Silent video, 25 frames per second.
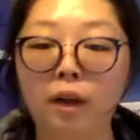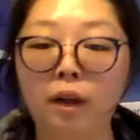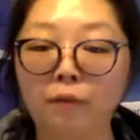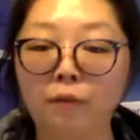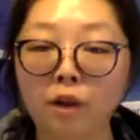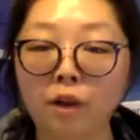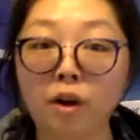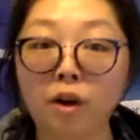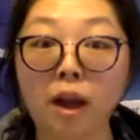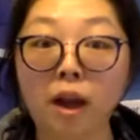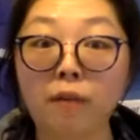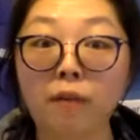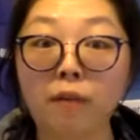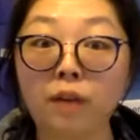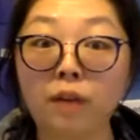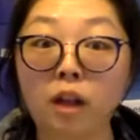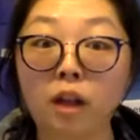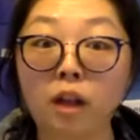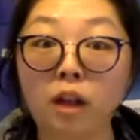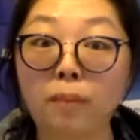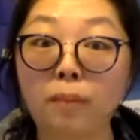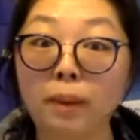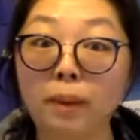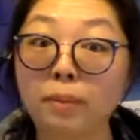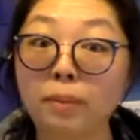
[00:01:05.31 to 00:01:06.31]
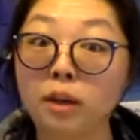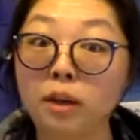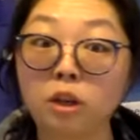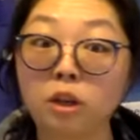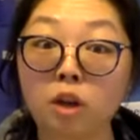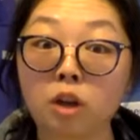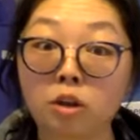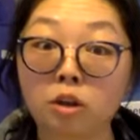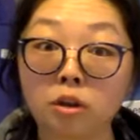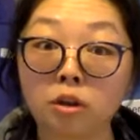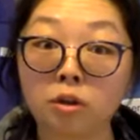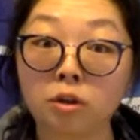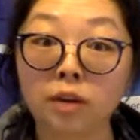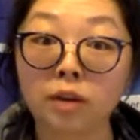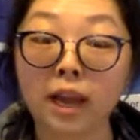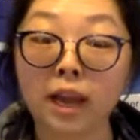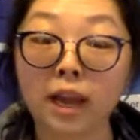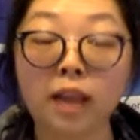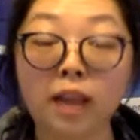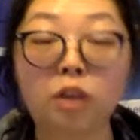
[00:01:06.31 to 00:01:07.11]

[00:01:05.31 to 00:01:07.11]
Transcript: If you don't have color paper, it's also okay.